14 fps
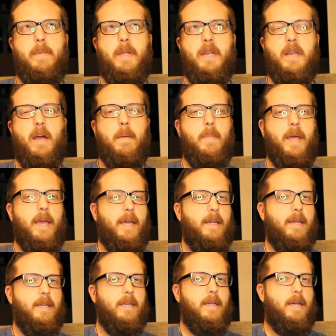nutmeg,
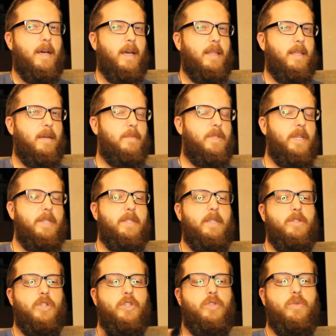I think I'm tasting
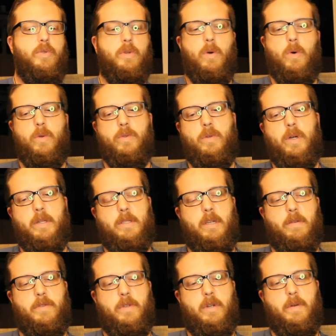just through the cold draw
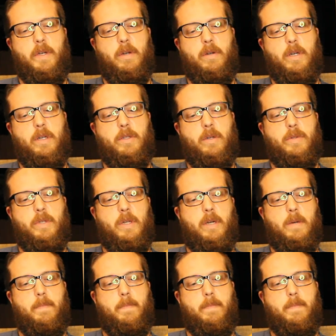itself. So here we go, I'm going to toast it up.